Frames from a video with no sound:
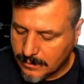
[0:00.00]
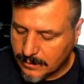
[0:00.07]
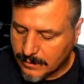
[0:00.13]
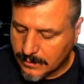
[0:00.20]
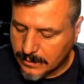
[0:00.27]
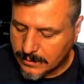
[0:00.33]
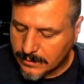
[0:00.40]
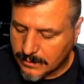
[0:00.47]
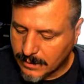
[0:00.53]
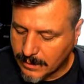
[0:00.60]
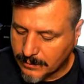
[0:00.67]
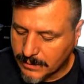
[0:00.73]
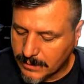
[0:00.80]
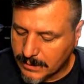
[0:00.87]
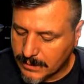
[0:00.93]
Also
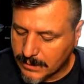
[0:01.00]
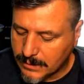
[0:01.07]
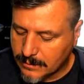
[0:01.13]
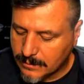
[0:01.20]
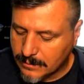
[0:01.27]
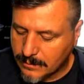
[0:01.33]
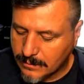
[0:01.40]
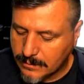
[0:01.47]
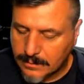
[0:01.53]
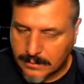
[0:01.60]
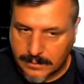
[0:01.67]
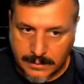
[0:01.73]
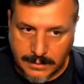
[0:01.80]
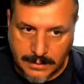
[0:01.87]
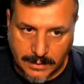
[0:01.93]
having the
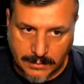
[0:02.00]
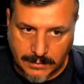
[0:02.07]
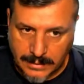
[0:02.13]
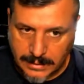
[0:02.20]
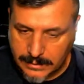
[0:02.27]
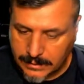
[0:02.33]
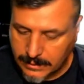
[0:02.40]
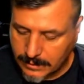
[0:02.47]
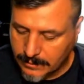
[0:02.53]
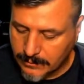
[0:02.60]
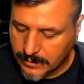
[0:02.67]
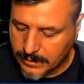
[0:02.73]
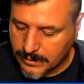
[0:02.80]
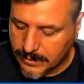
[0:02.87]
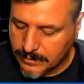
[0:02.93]
unlock key
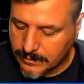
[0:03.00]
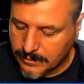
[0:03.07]
will help.